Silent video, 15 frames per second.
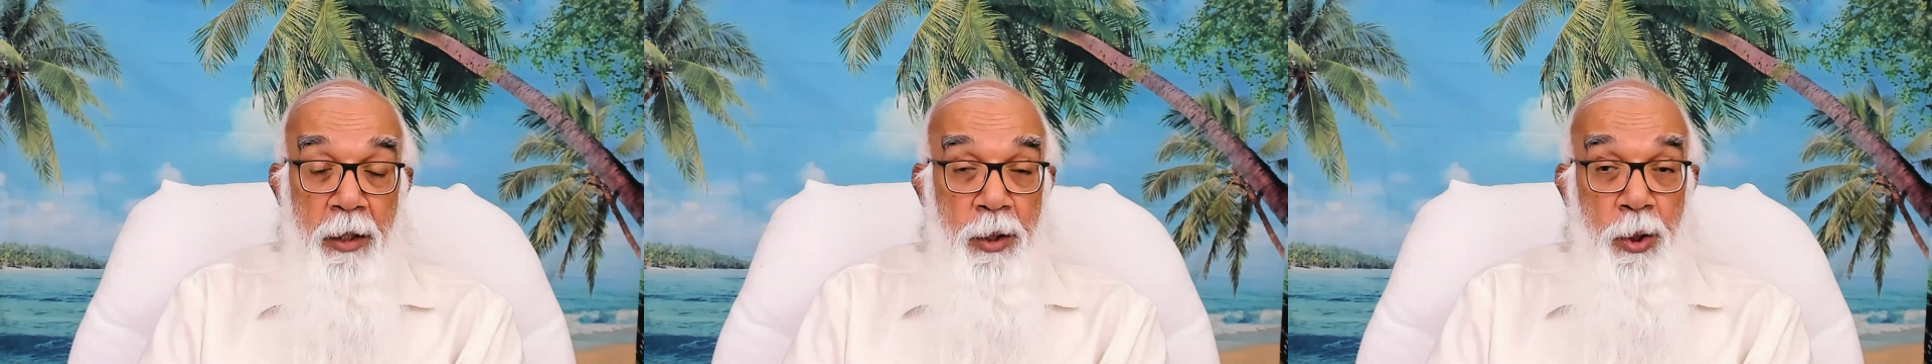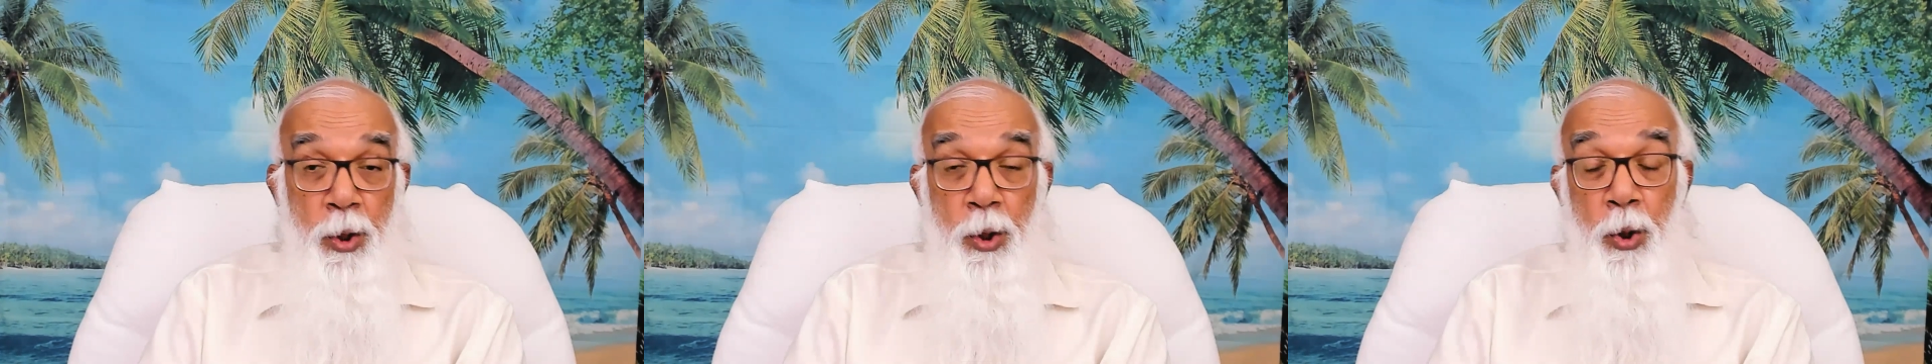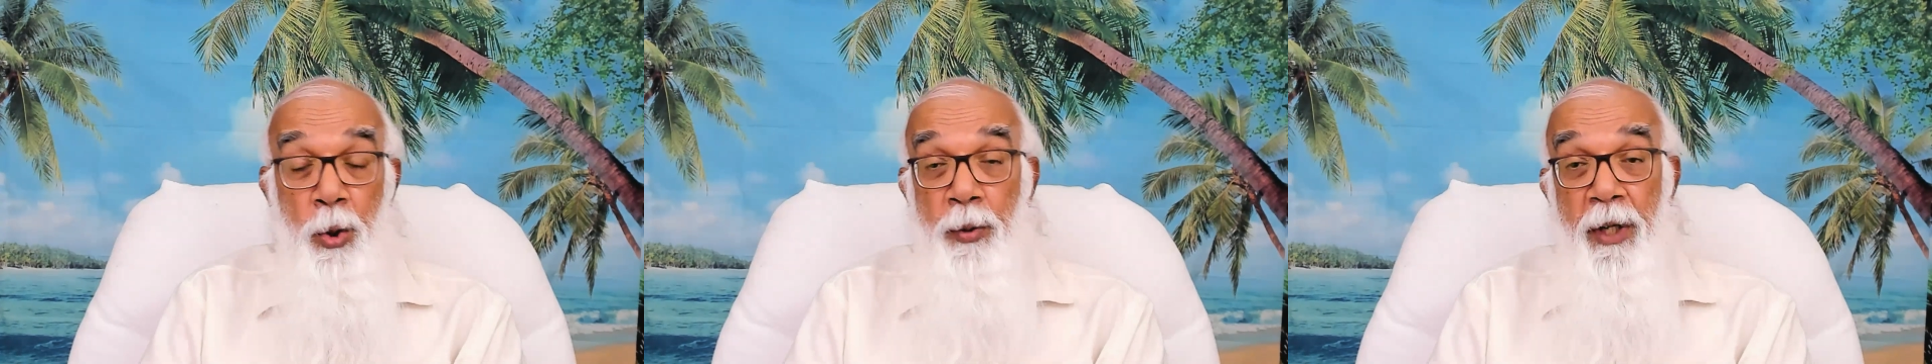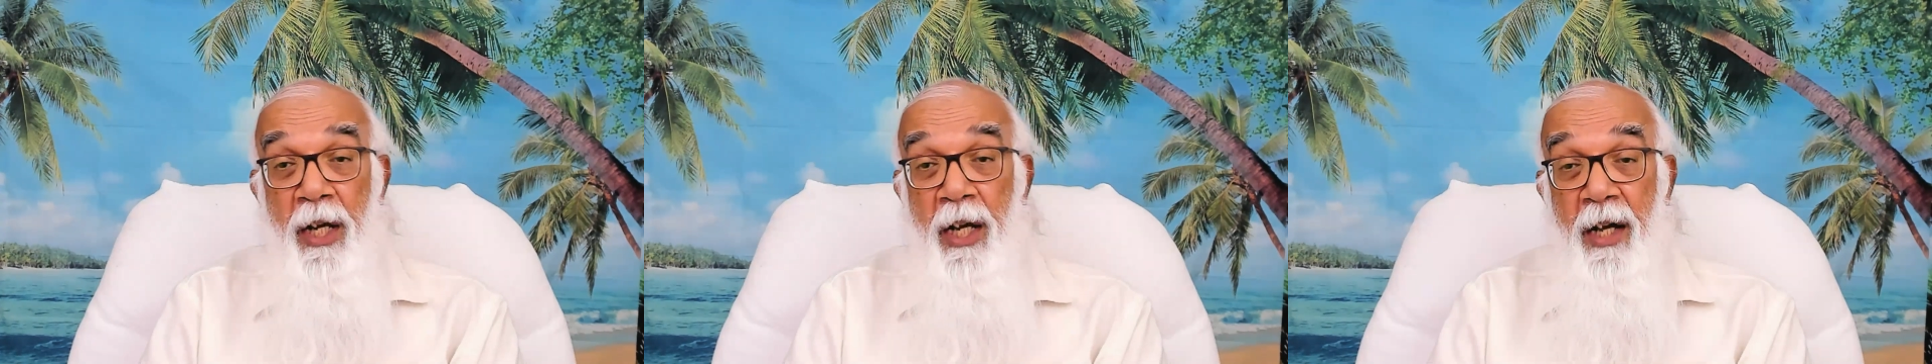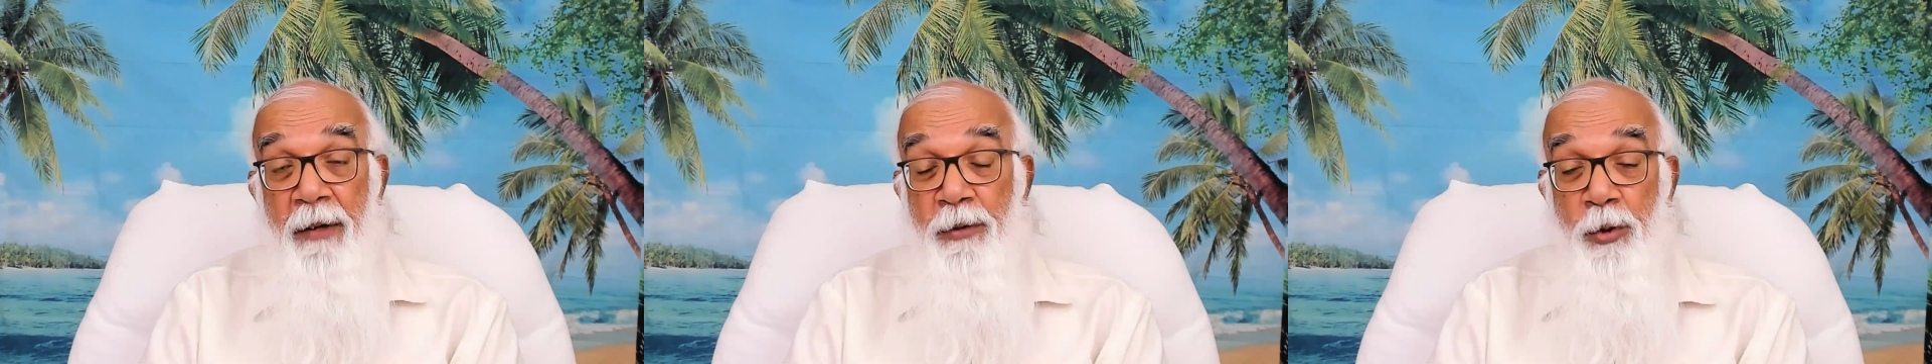So
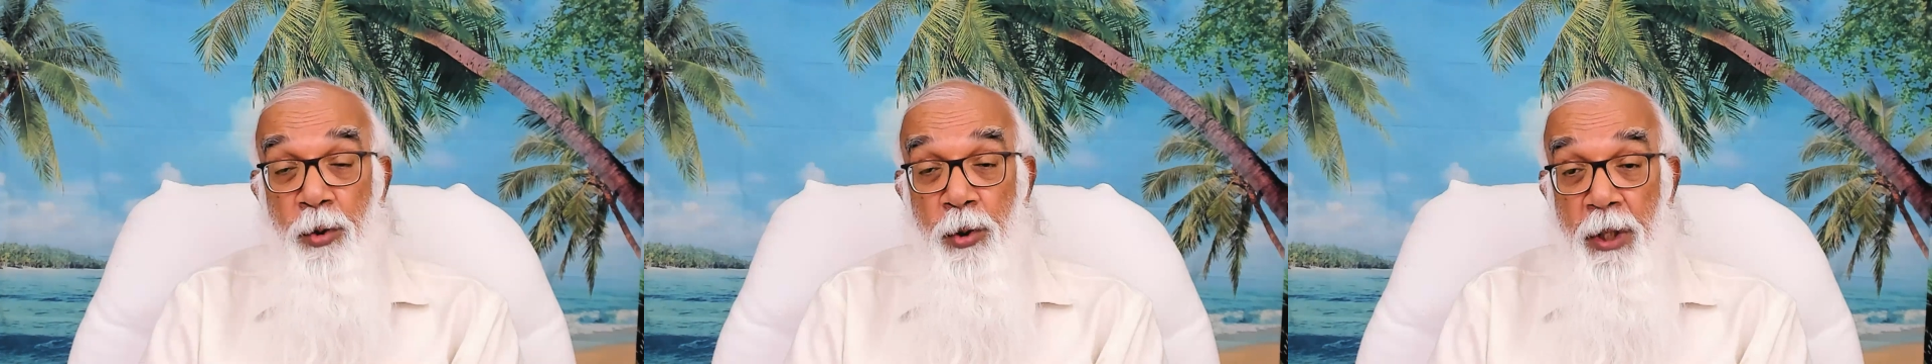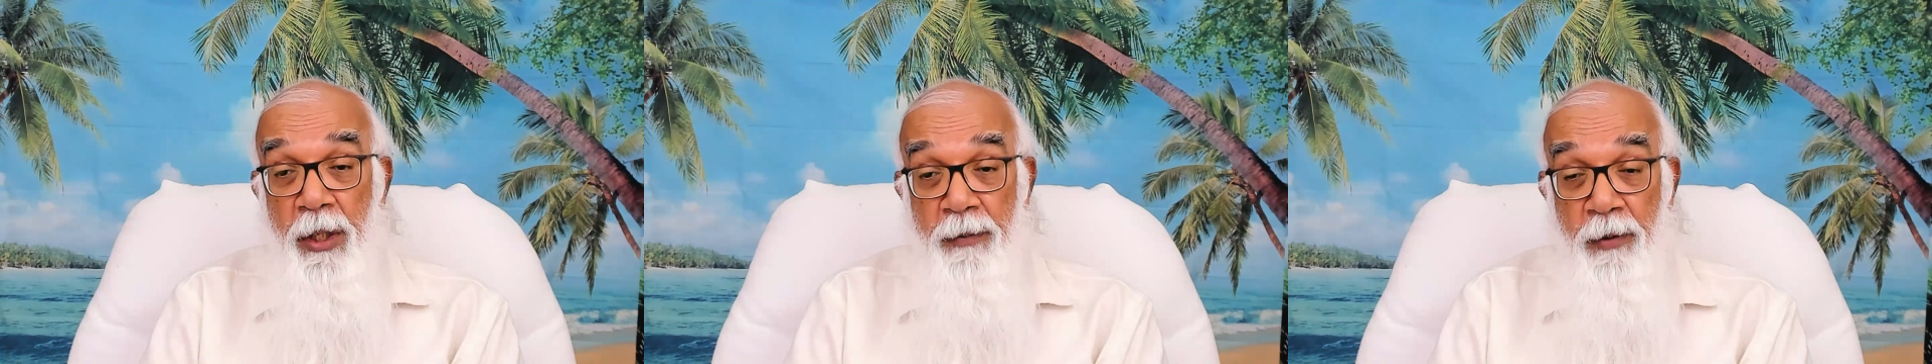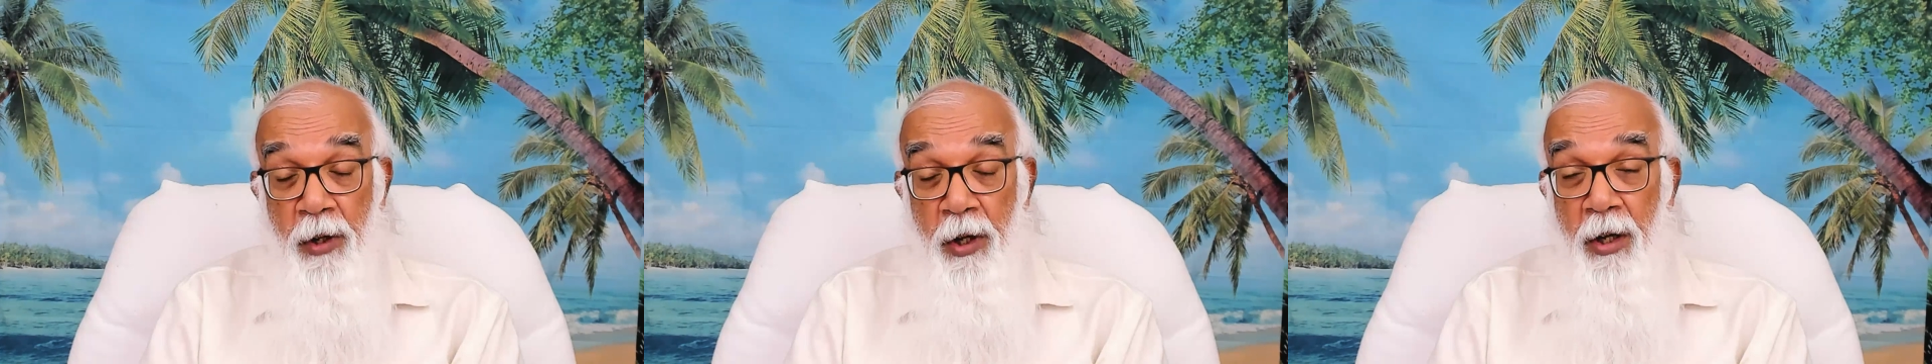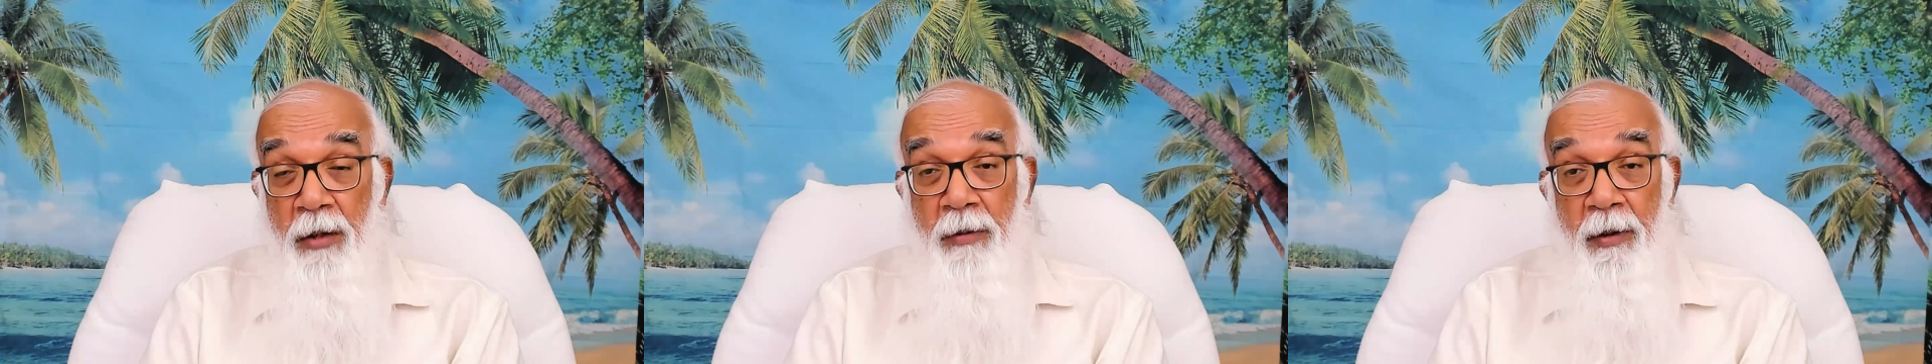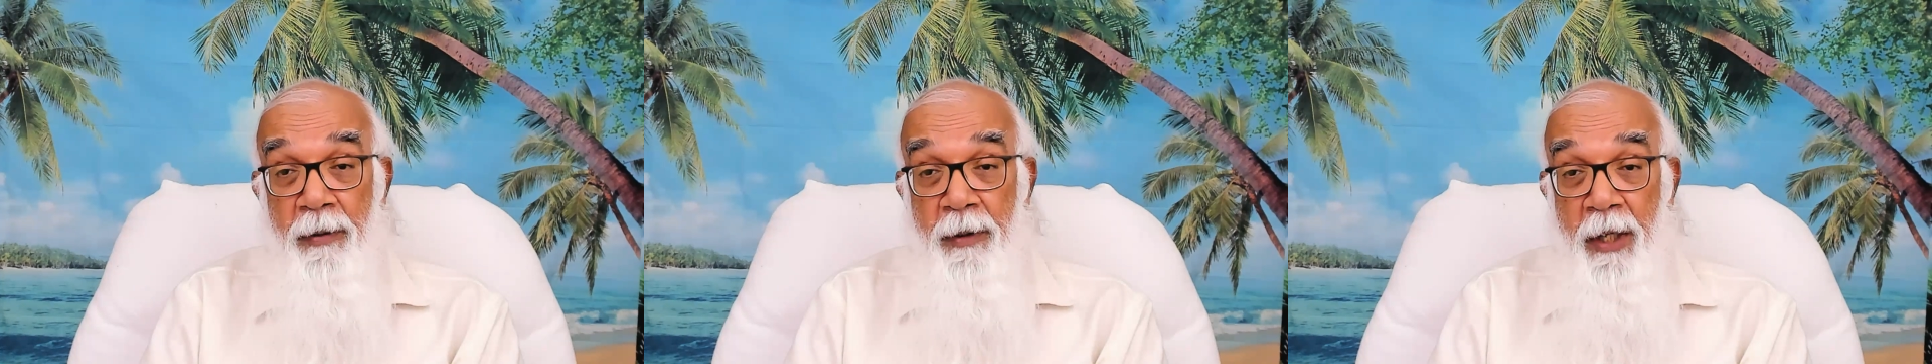we have to
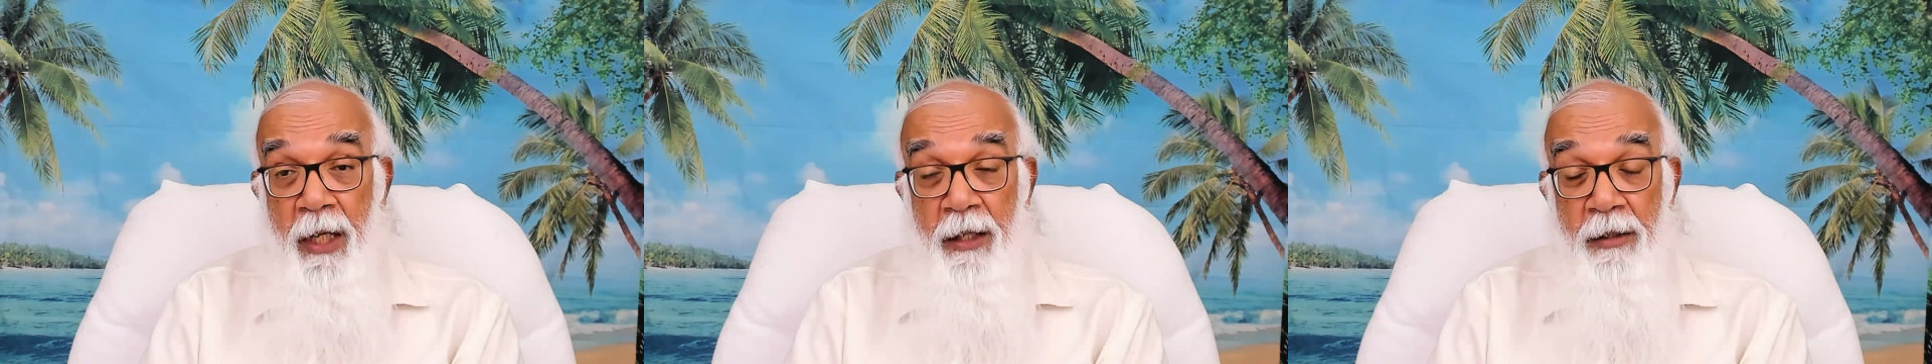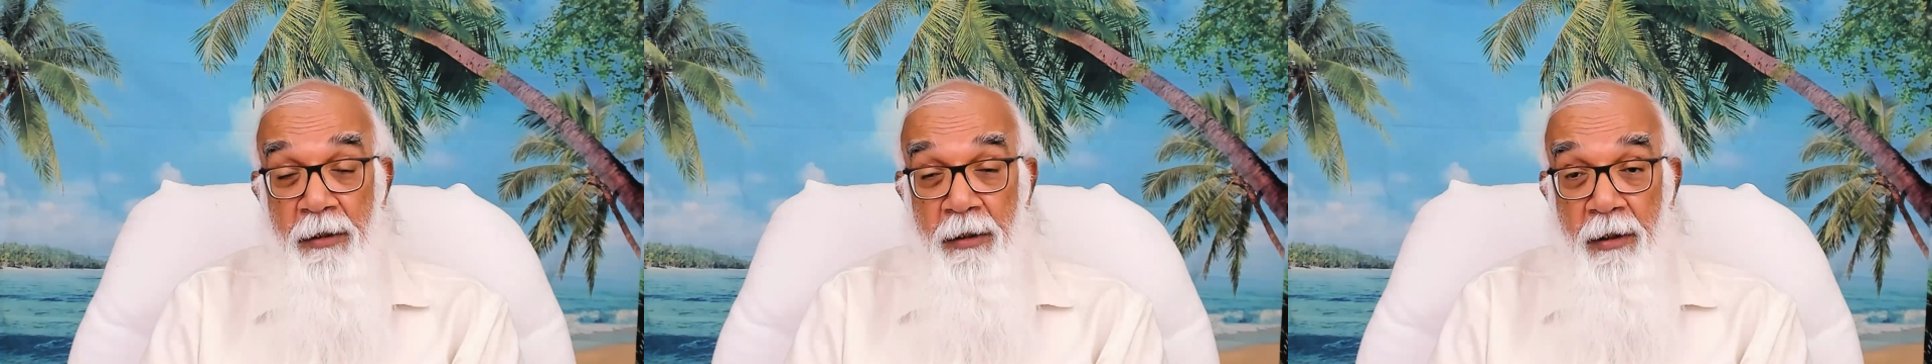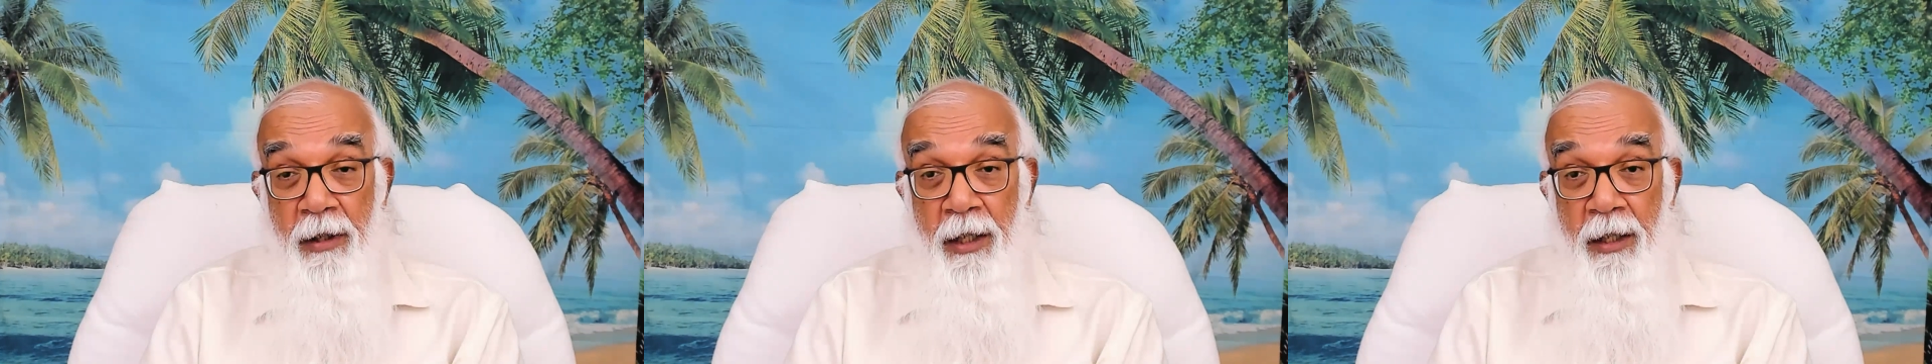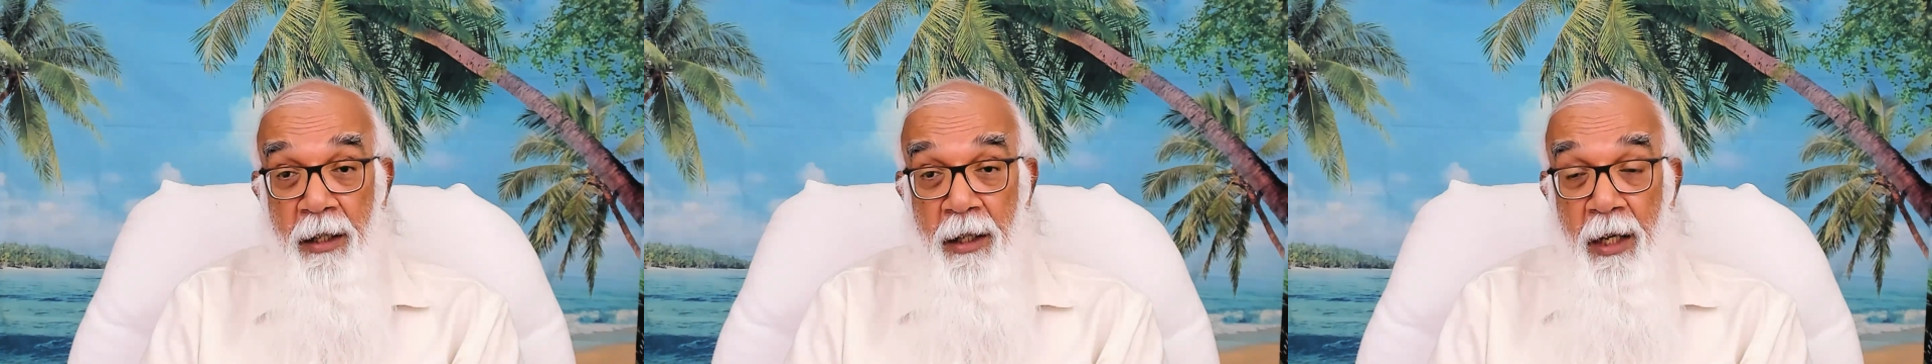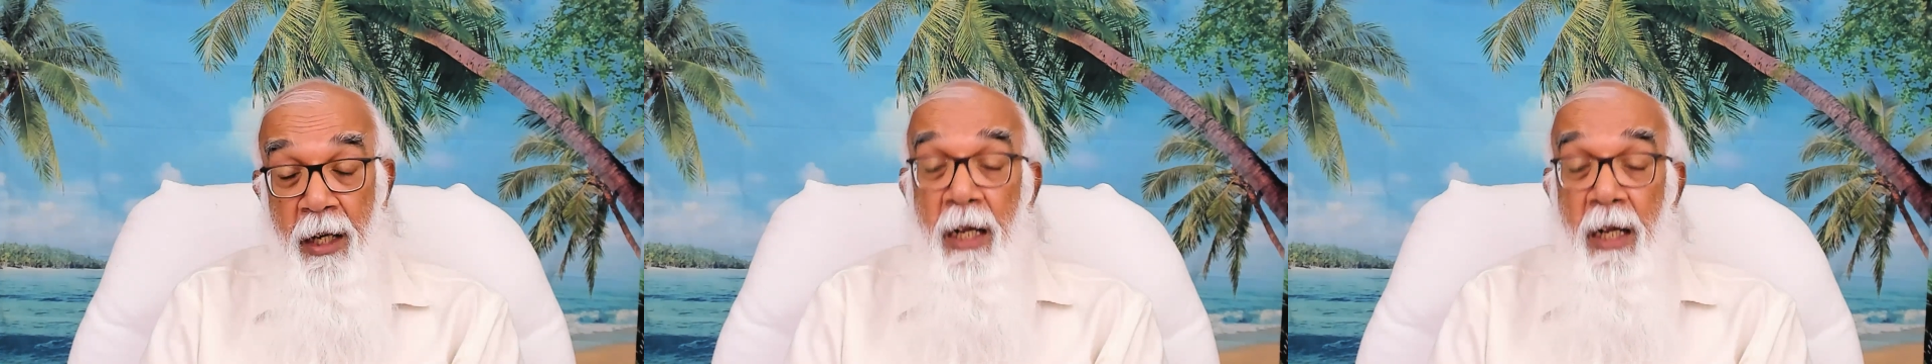evolve our intellect.